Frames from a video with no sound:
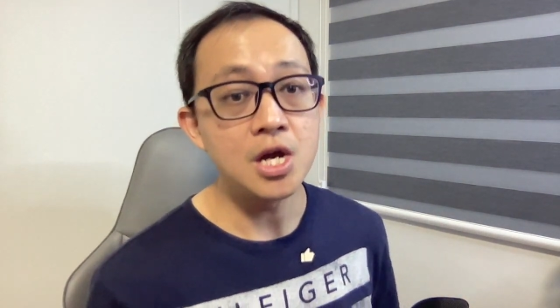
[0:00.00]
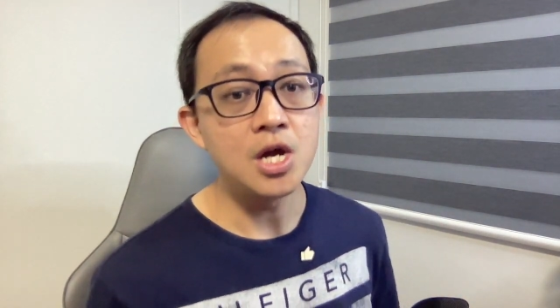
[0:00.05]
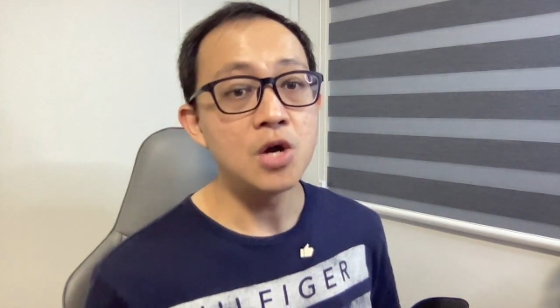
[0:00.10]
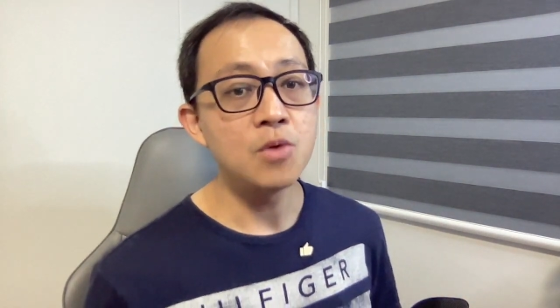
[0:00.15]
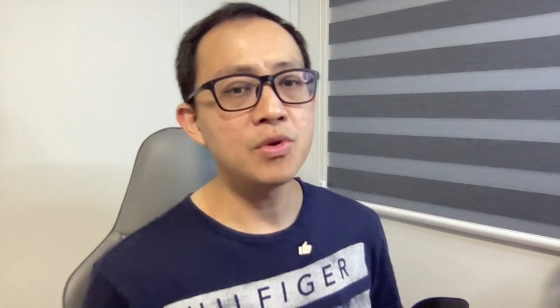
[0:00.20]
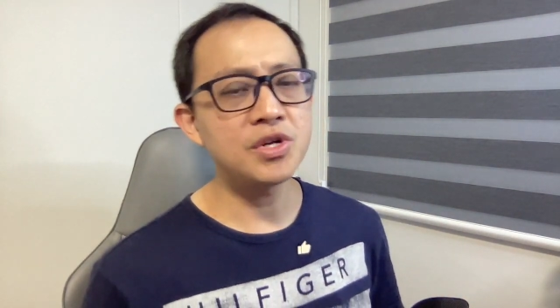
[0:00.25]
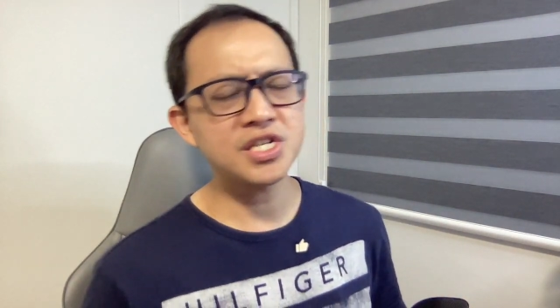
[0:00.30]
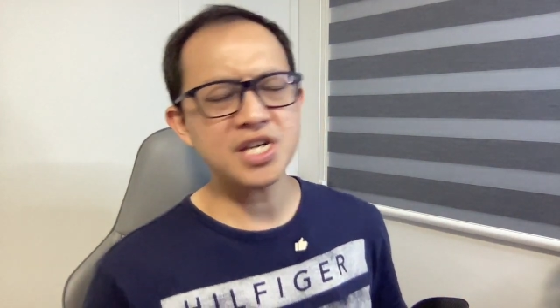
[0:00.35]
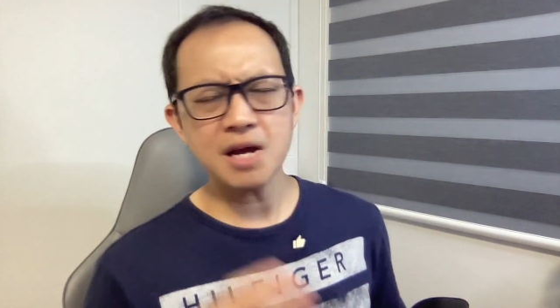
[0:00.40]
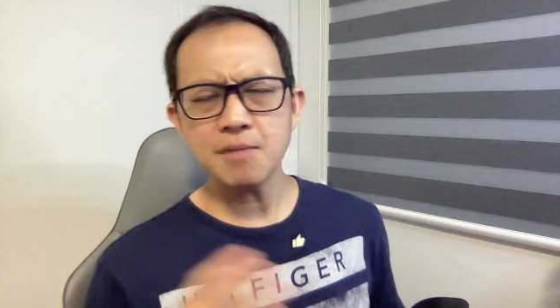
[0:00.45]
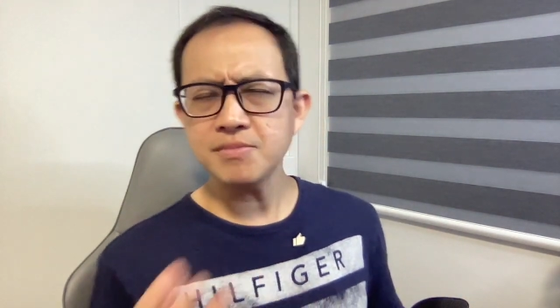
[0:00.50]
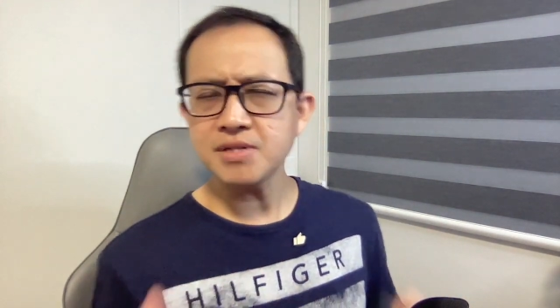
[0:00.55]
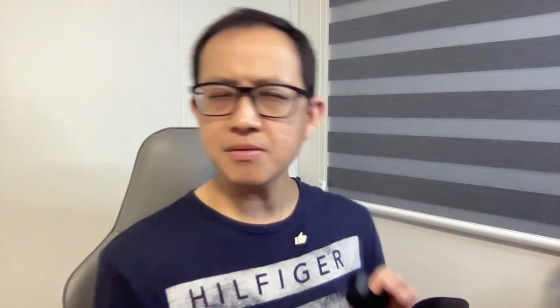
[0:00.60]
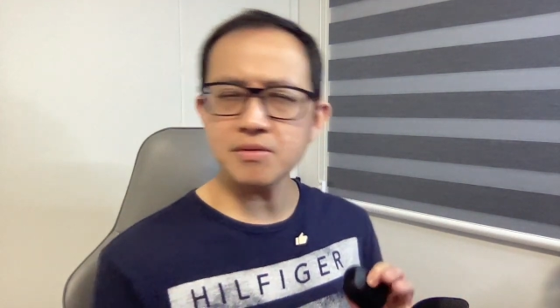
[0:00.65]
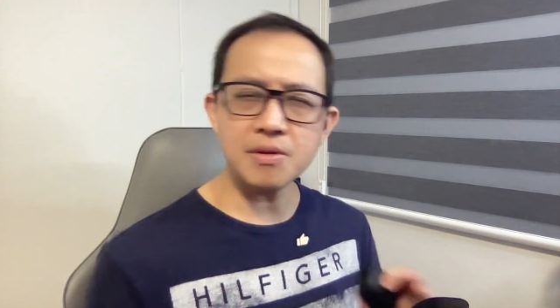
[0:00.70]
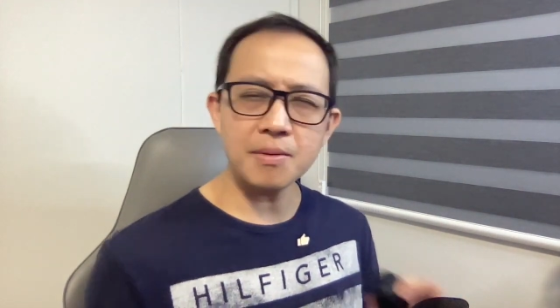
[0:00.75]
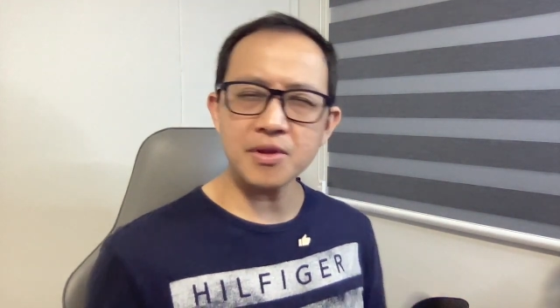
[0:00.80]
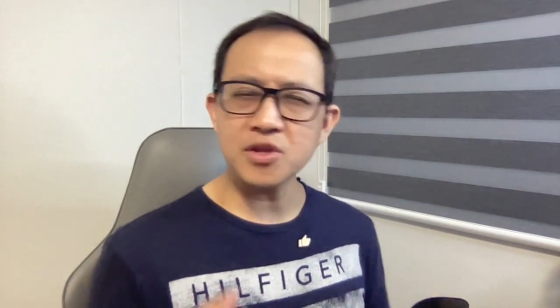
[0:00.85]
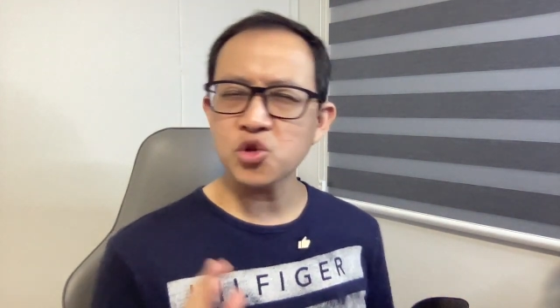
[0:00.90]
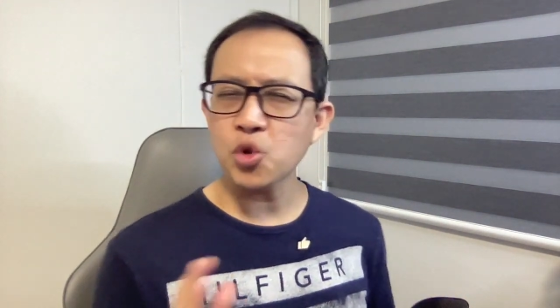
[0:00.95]
which comes up to
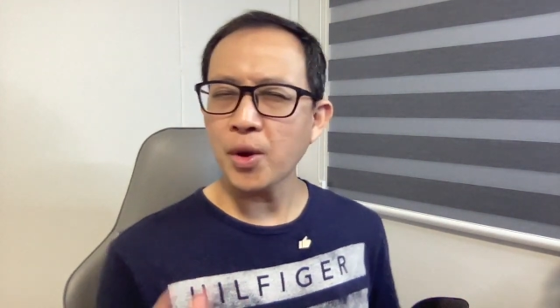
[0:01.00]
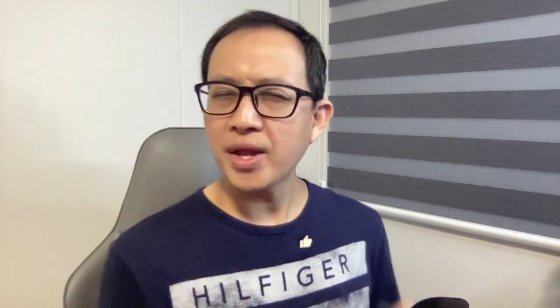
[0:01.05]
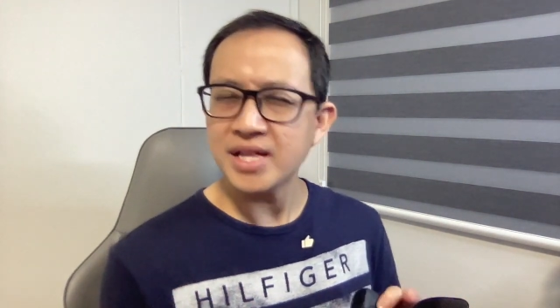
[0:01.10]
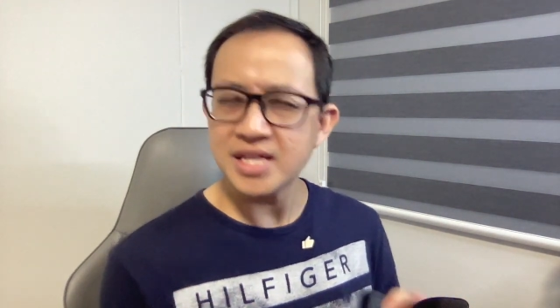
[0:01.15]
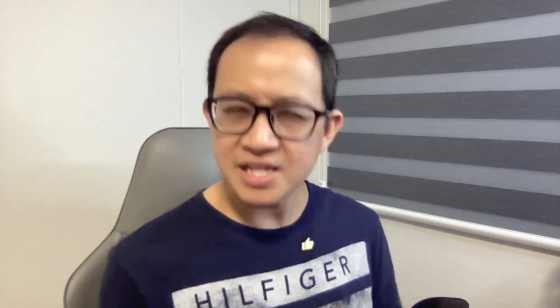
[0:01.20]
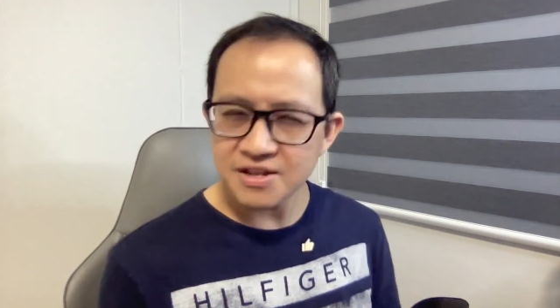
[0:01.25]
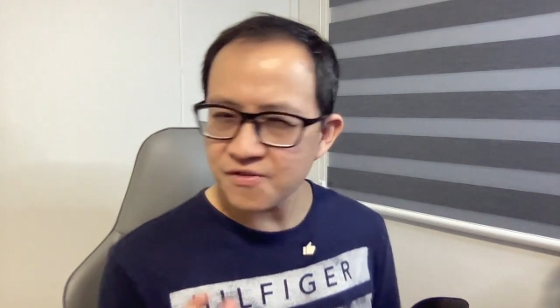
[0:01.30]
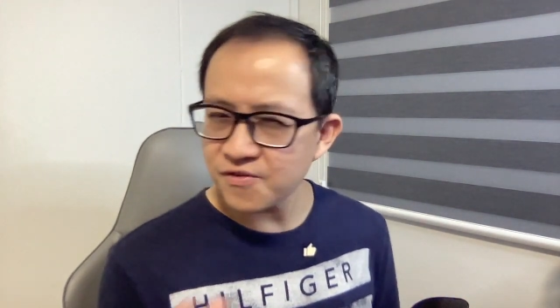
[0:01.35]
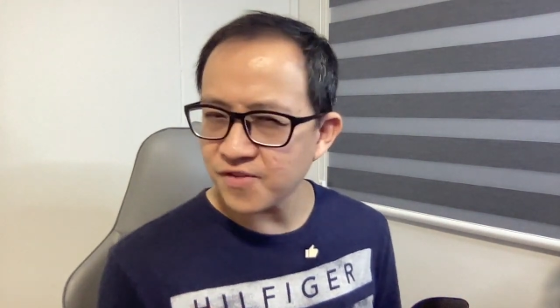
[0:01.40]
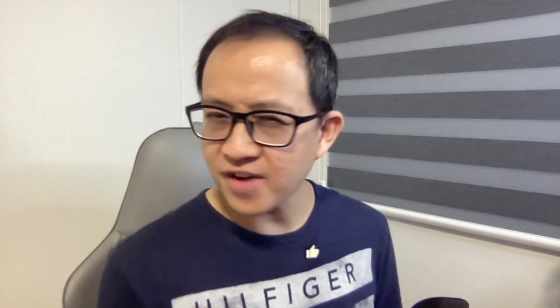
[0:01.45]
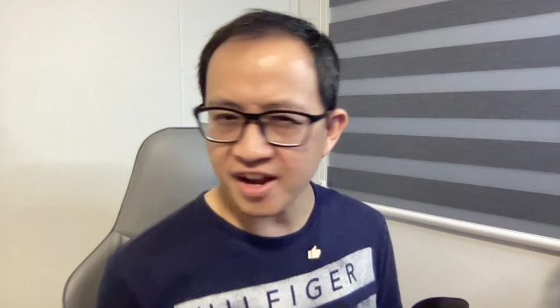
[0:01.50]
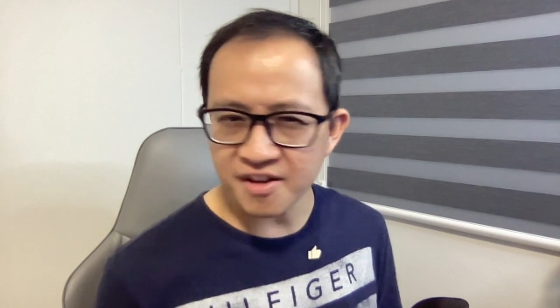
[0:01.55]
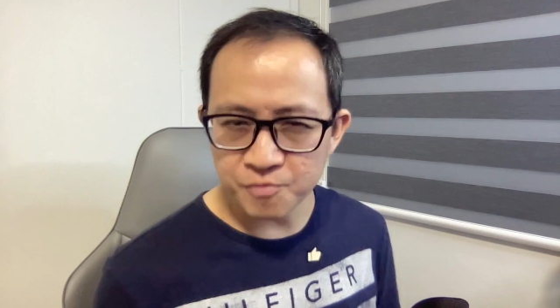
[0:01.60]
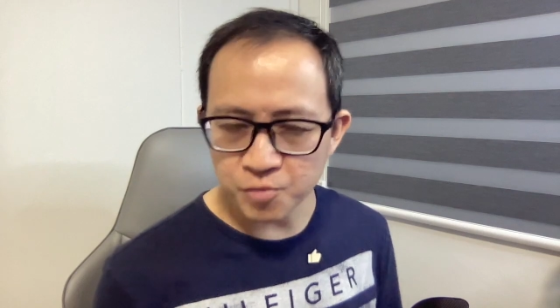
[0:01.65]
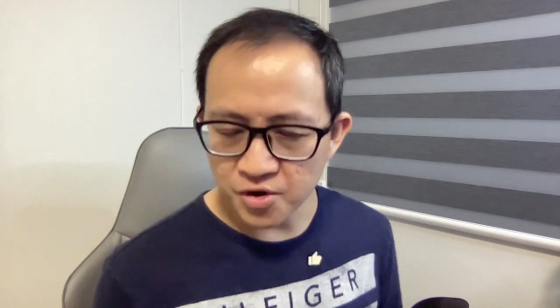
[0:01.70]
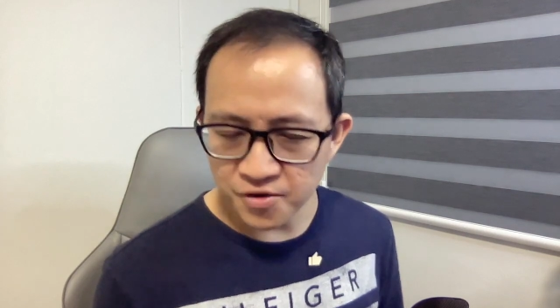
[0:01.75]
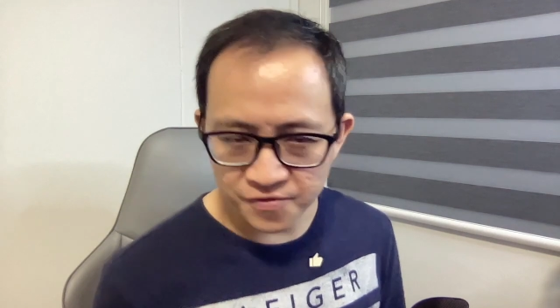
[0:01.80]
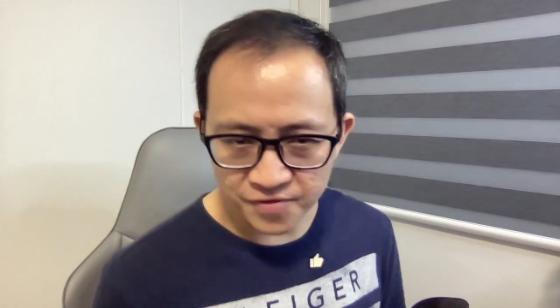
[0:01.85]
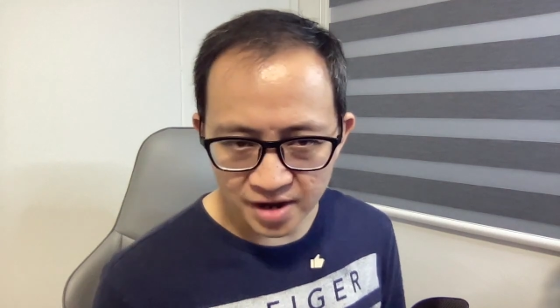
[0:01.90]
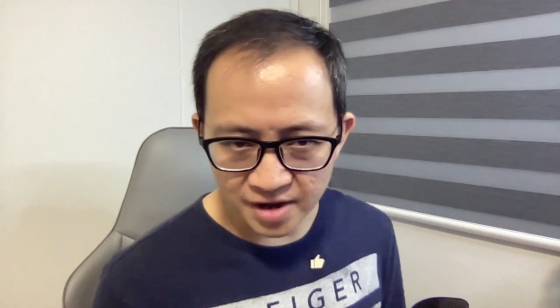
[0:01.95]
about
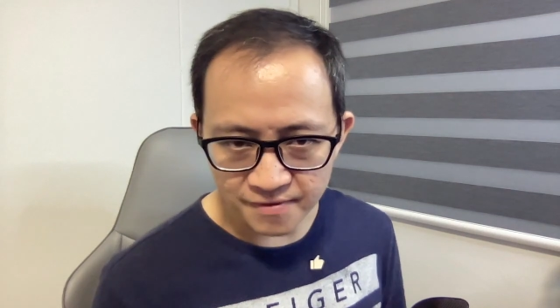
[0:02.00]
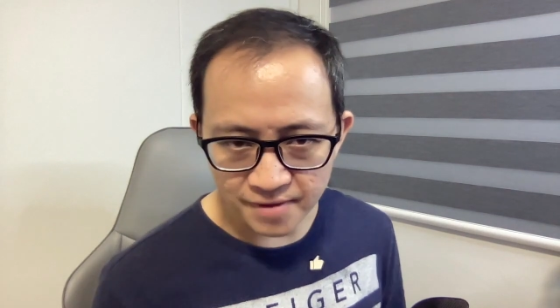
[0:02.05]
25.5